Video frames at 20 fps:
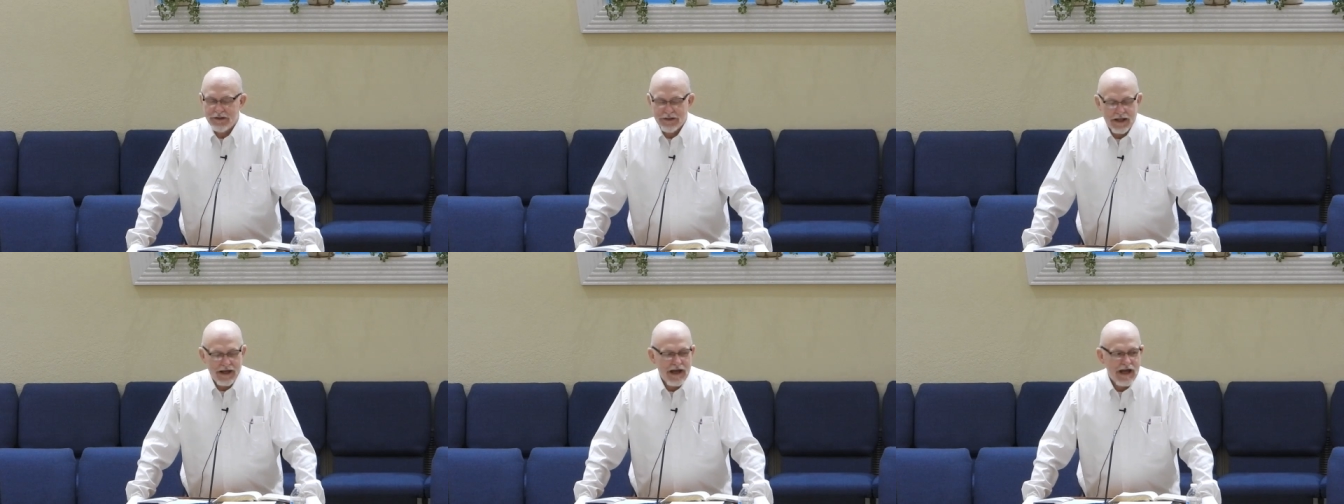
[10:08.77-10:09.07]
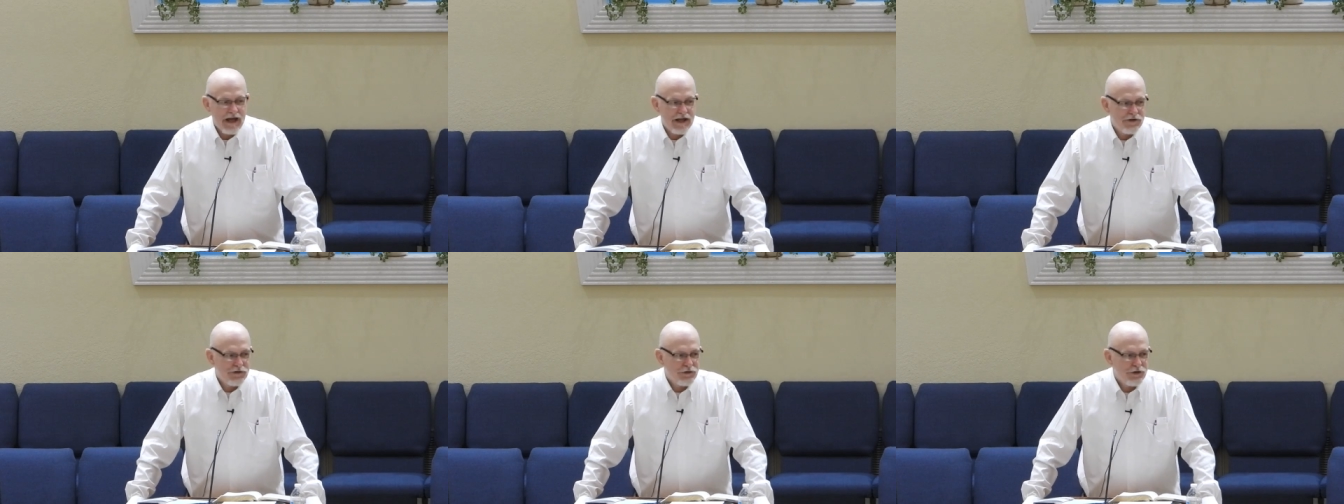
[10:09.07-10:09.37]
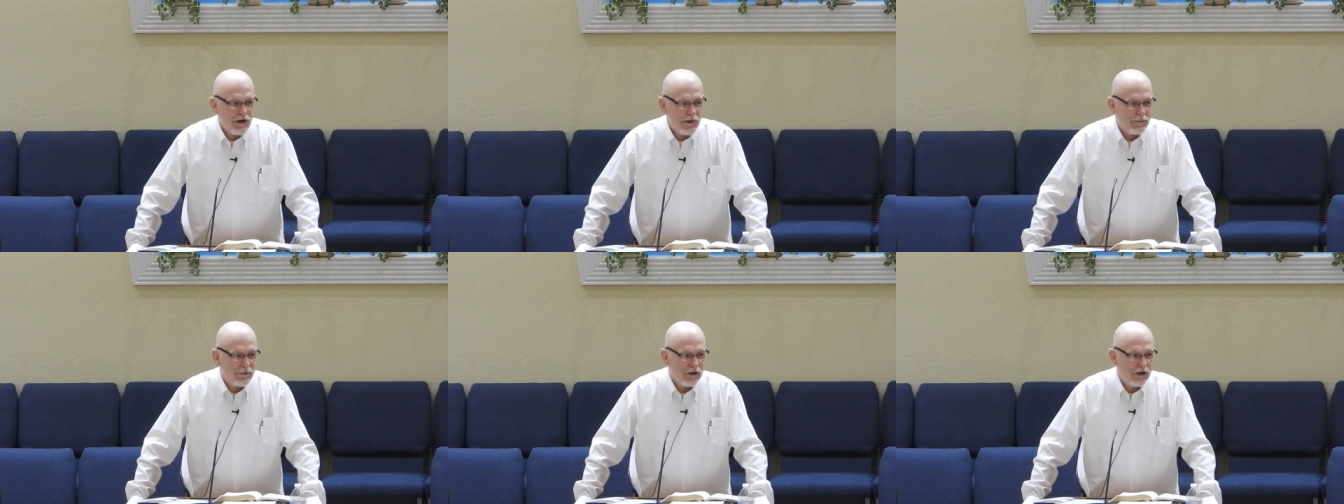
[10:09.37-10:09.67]
They had
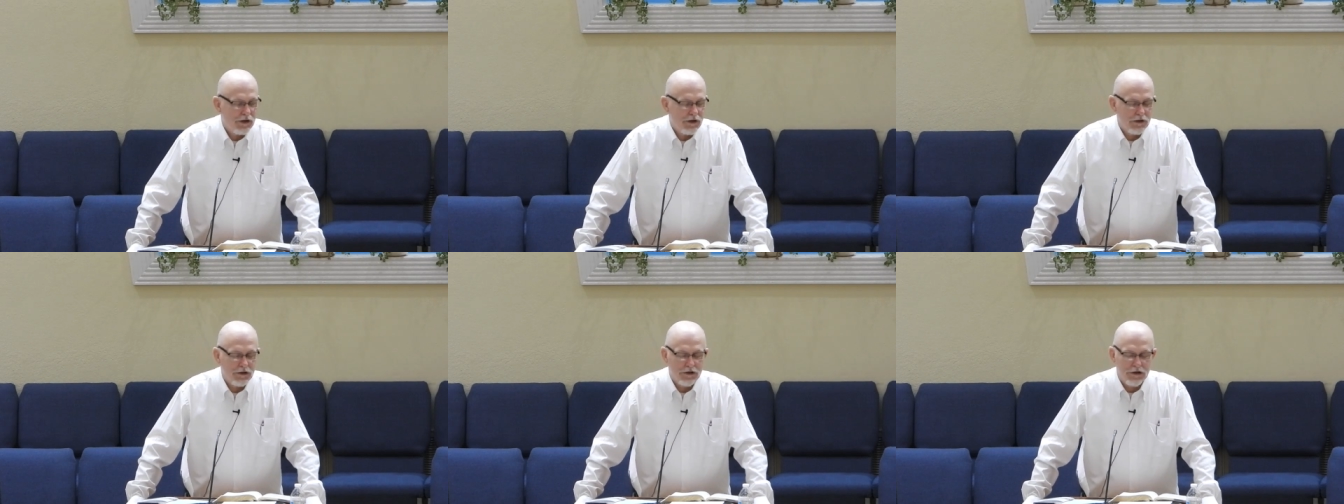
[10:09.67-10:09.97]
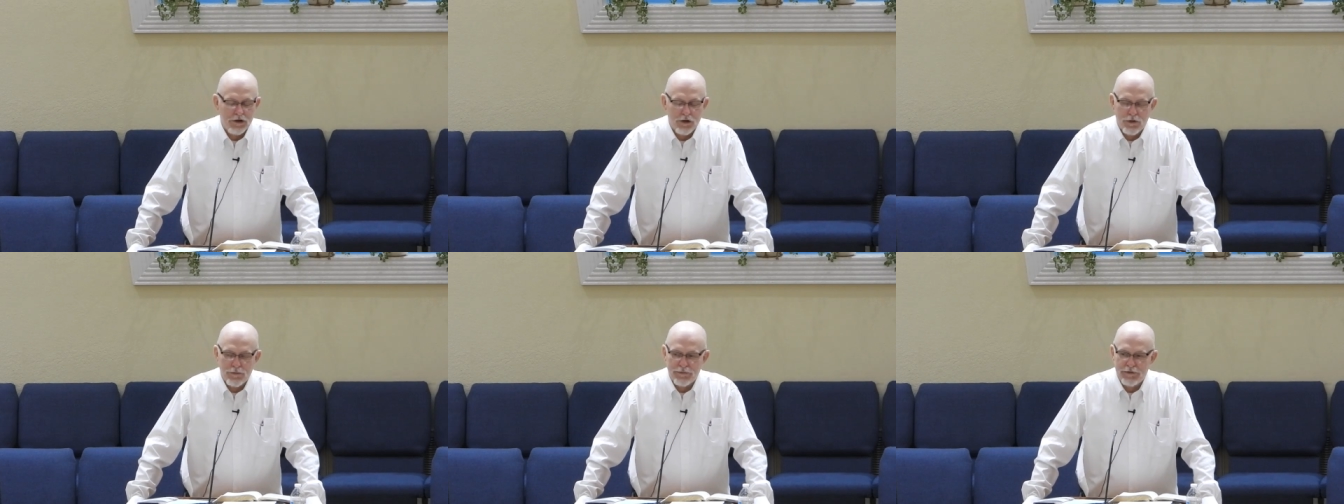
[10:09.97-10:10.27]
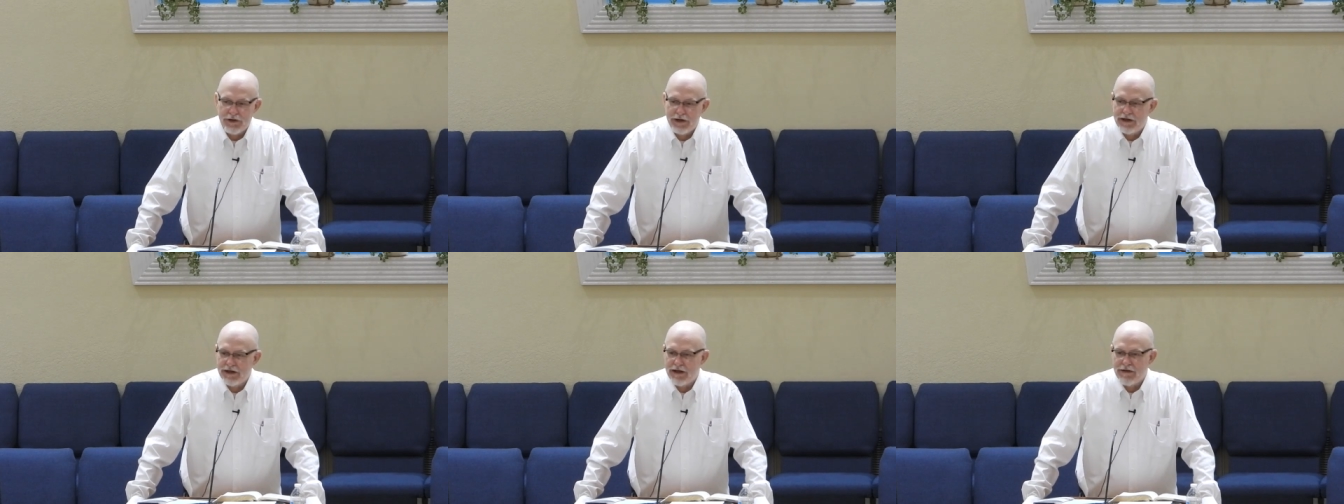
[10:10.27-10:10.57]
trouble all along,
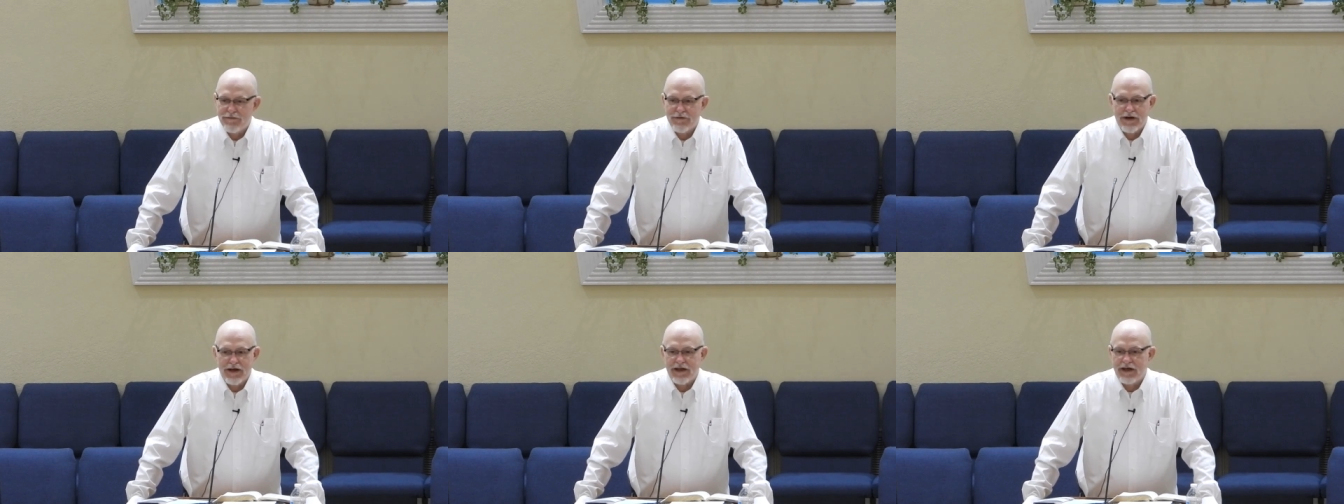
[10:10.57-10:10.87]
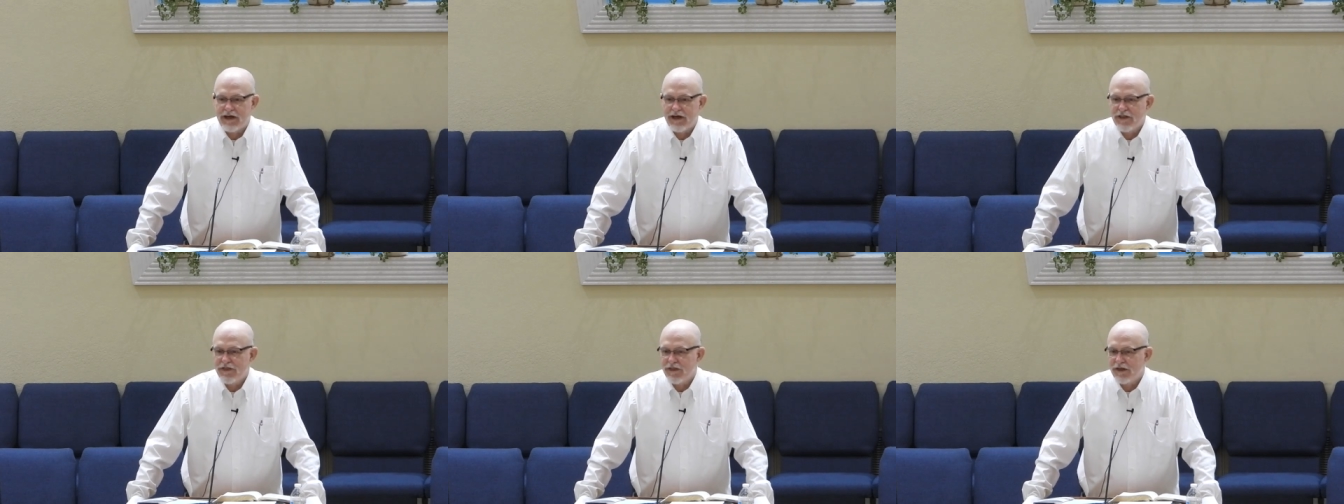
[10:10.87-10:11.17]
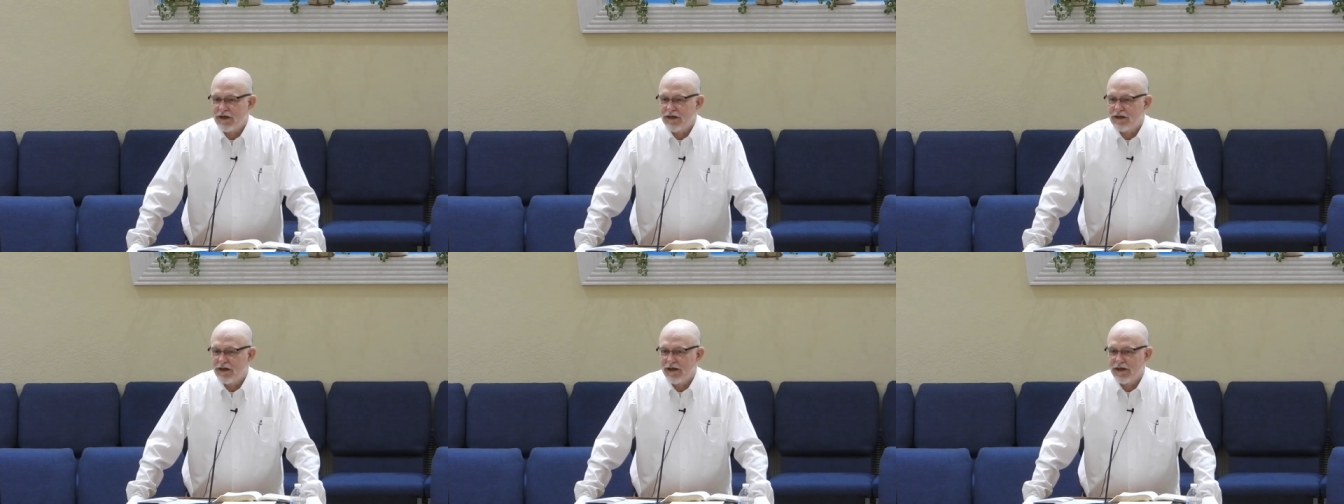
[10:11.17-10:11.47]
but they never had
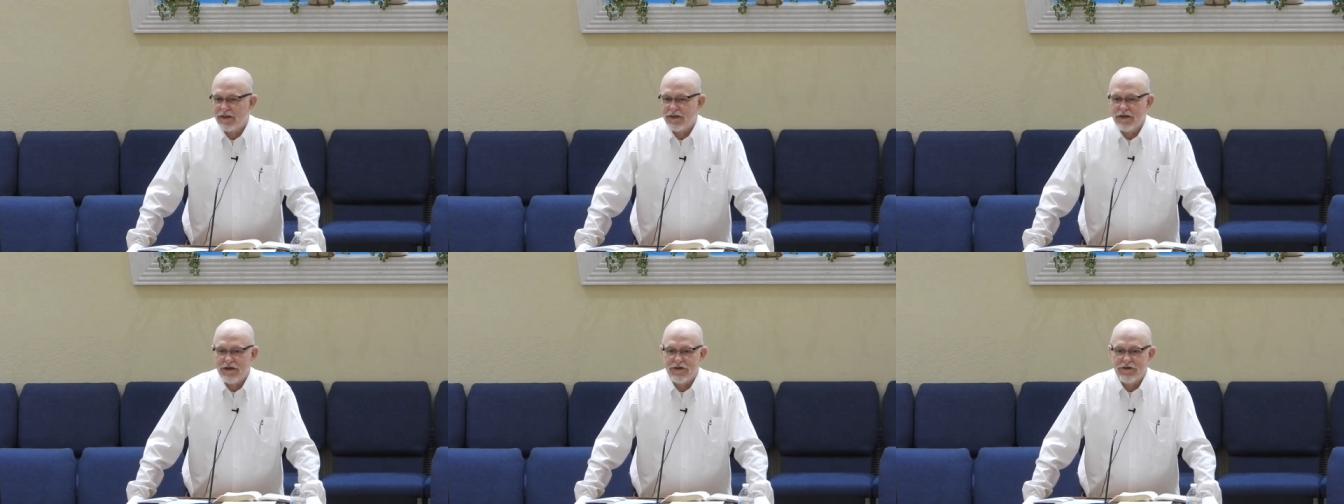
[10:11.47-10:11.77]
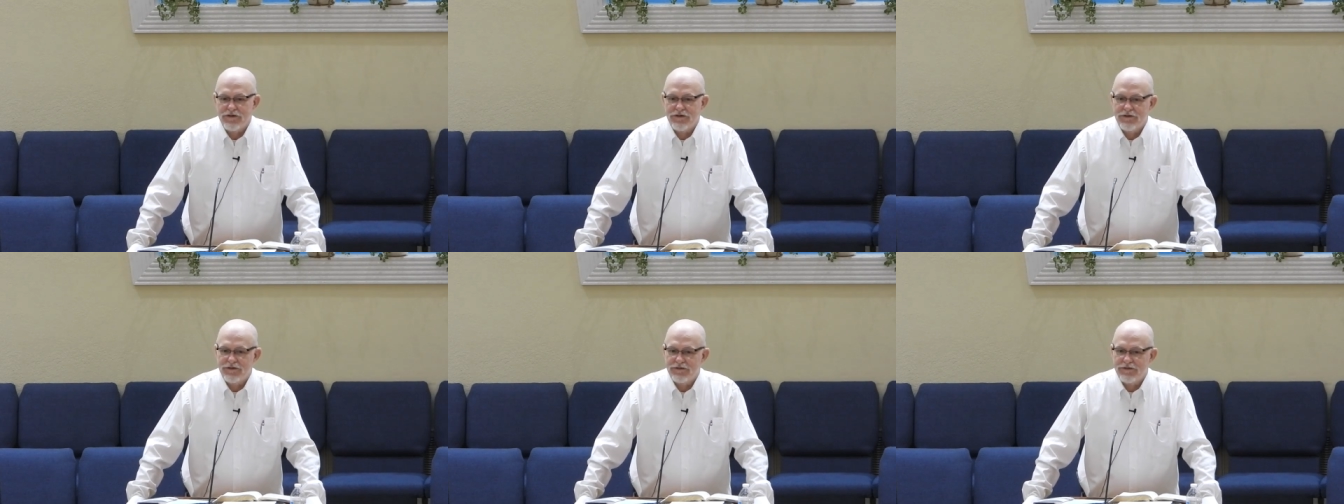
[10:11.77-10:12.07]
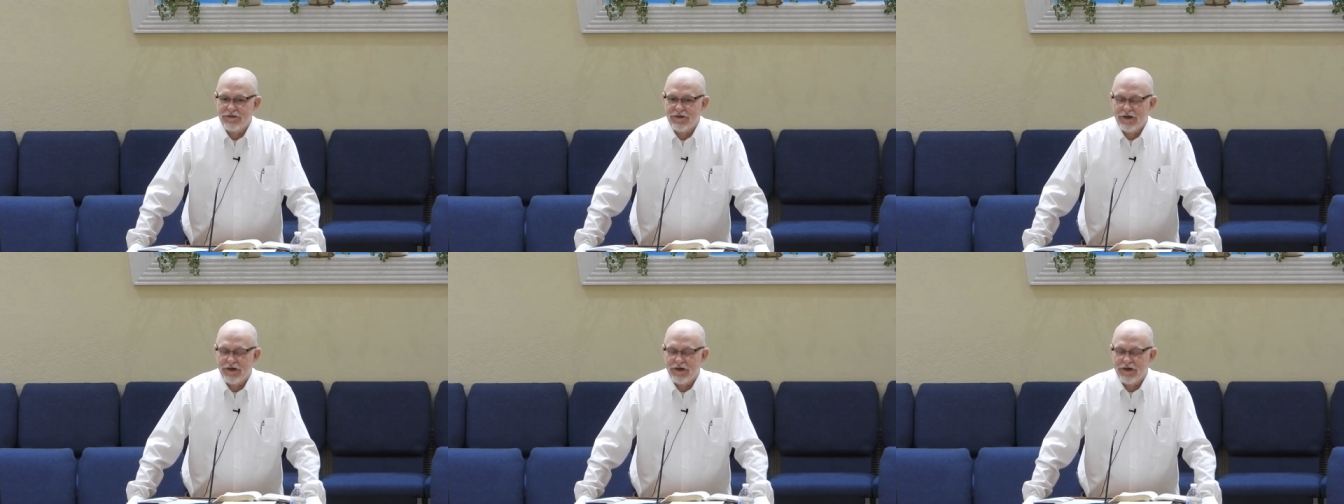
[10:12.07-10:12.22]
anything like this.